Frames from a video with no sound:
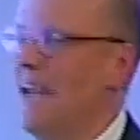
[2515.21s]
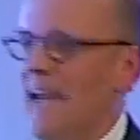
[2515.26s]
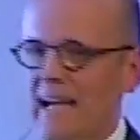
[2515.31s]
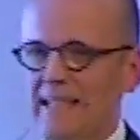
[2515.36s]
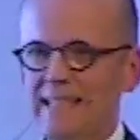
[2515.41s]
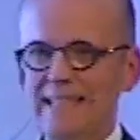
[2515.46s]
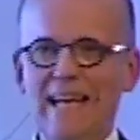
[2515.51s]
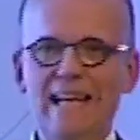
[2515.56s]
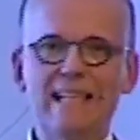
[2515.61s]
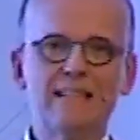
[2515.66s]

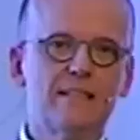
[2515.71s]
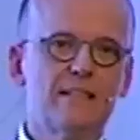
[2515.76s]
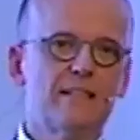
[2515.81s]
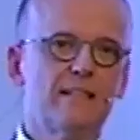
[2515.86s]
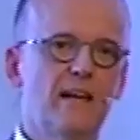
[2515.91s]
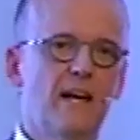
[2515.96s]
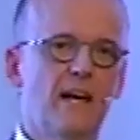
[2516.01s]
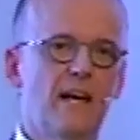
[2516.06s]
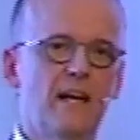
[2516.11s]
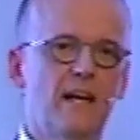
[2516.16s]
And that
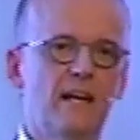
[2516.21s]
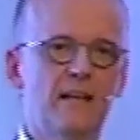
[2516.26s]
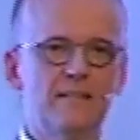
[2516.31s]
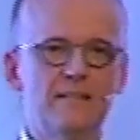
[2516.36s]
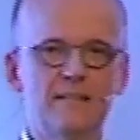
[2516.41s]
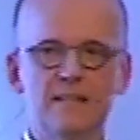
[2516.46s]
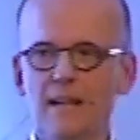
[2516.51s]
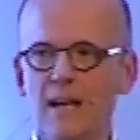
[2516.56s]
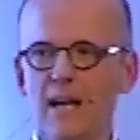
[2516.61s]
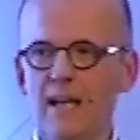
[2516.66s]

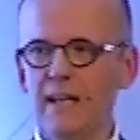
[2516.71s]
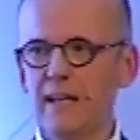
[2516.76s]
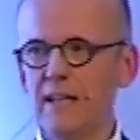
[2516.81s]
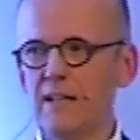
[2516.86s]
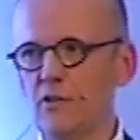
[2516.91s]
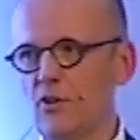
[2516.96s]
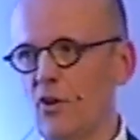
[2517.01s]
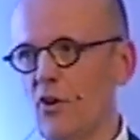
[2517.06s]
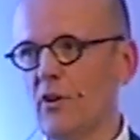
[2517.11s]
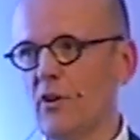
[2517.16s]
I
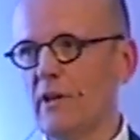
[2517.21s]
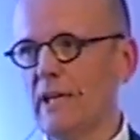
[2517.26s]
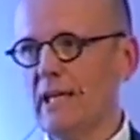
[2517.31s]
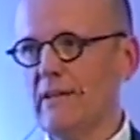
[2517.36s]
can talk